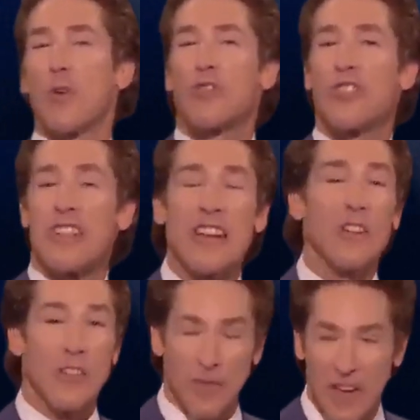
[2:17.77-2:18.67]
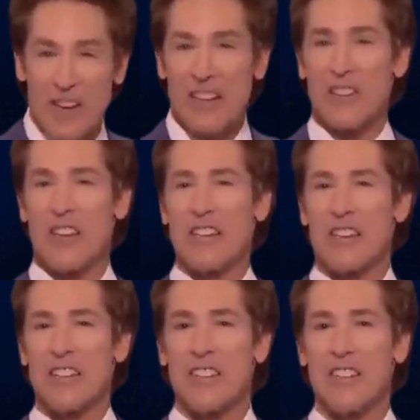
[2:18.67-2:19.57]
forward, no matter
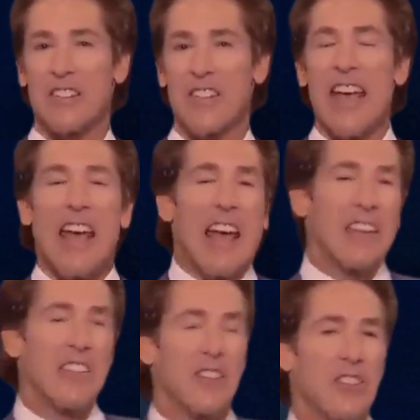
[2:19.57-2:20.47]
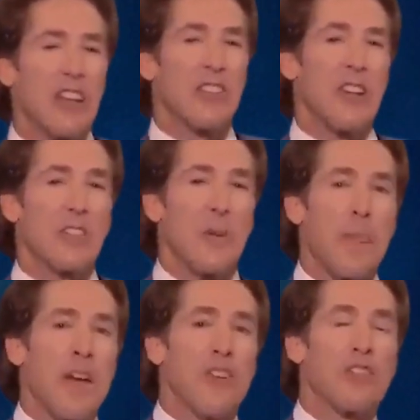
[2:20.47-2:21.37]
how small, brings you
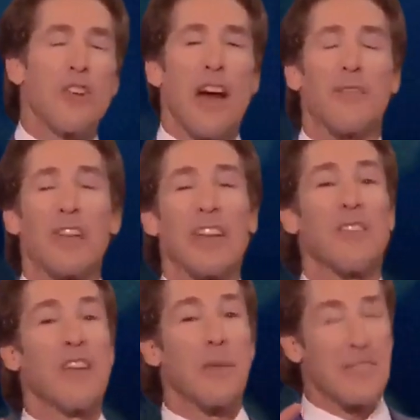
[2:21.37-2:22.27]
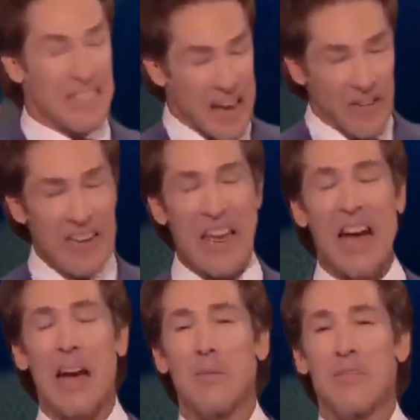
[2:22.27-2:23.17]
closer to your destination.
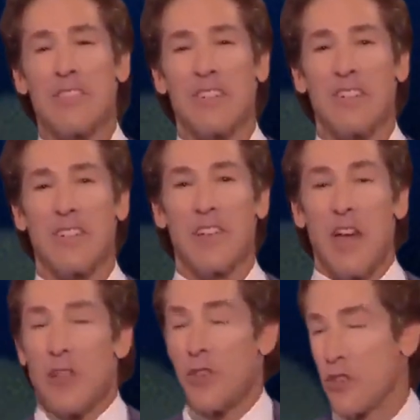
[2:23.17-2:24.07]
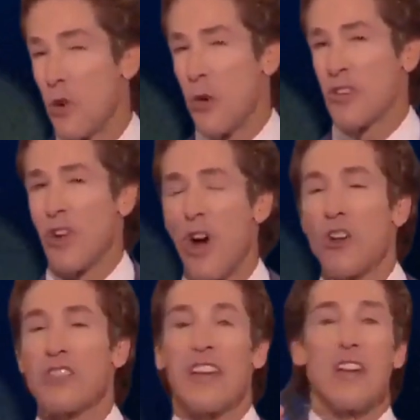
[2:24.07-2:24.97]
Acknowledge your progress
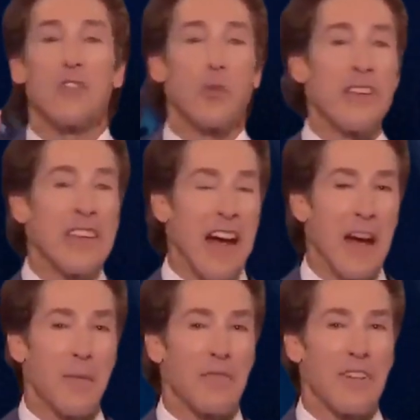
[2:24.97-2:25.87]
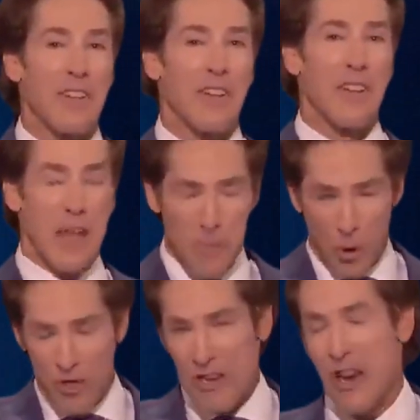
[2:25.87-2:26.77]
and be proud of how far you have
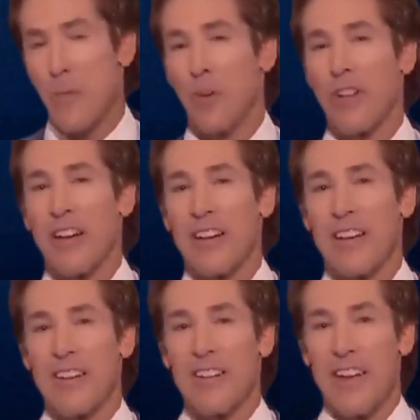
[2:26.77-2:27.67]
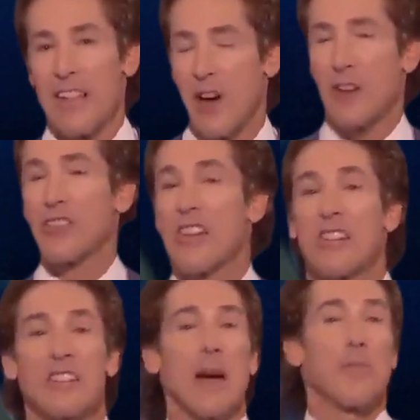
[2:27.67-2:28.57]
come. Remember,
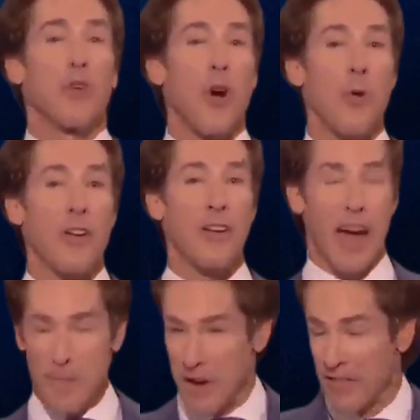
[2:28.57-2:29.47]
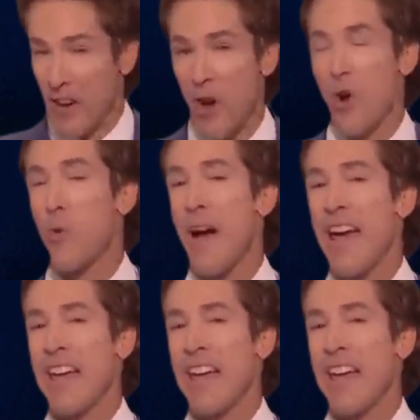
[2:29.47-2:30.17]
the most significant achievements